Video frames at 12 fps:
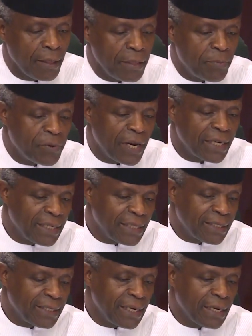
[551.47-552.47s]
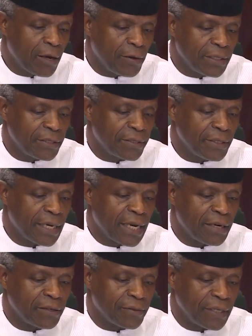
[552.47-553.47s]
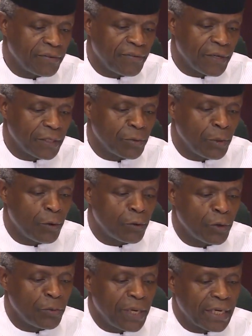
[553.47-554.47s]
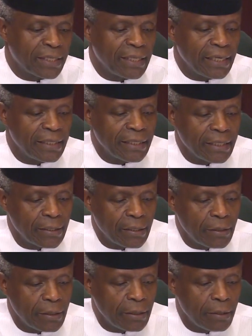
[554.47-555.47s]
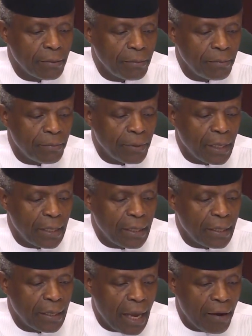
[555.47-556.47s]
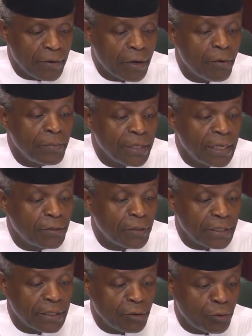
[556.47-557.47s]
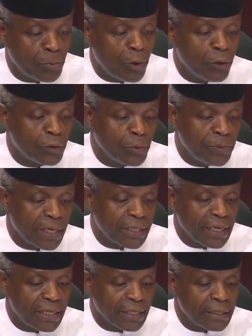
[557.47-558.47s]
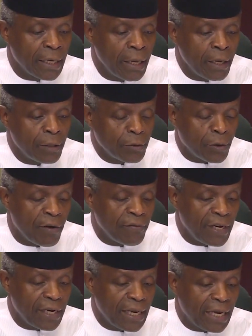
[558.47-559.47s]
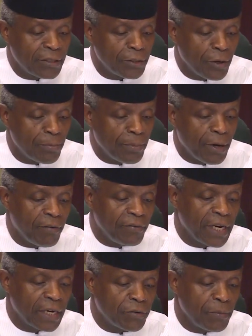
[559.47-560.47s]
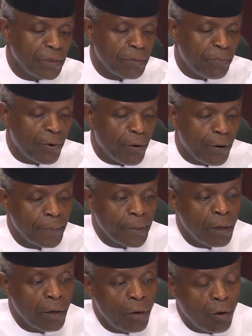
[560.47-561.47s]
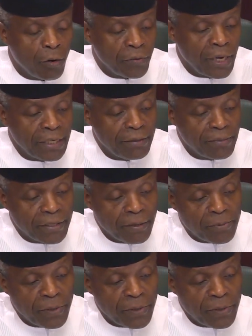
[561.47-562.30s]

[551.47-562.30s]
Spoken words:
The pre-existing conditional cash transfers will also be extended. Our recommendation is it should also be extended to cover a large number of the extremely poor. Already, Mr.